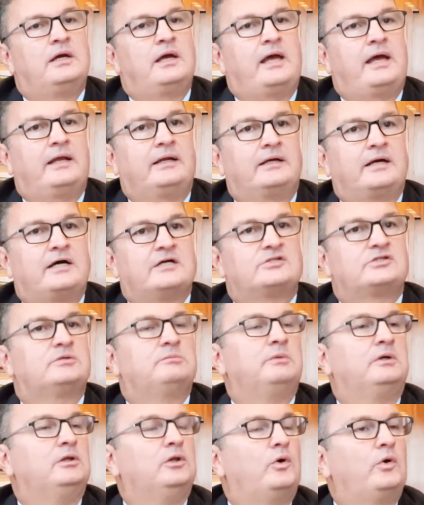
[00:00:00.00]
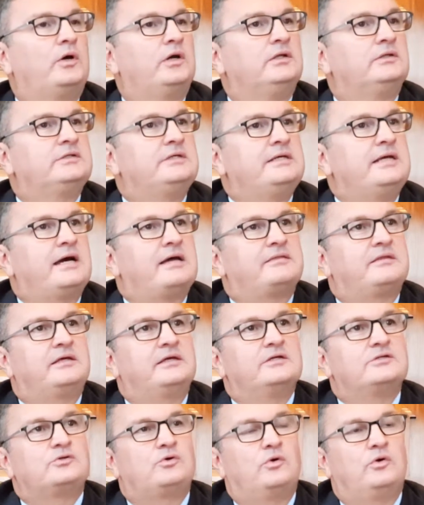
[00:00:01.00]
and customer loyalty, I think
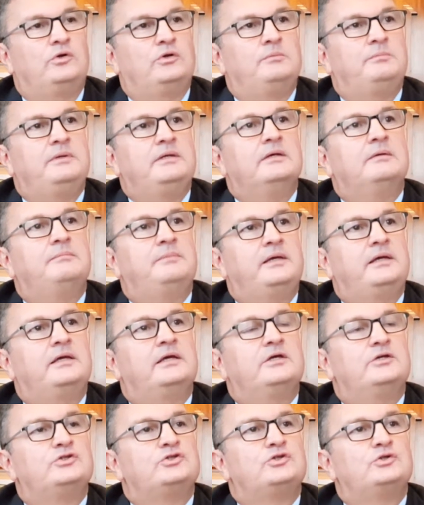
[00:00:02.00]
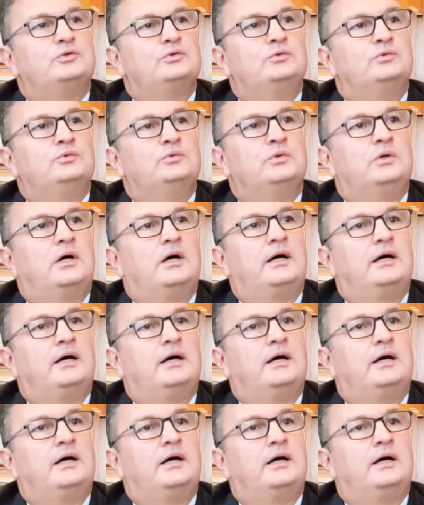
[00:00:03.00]
is going to be a big issue,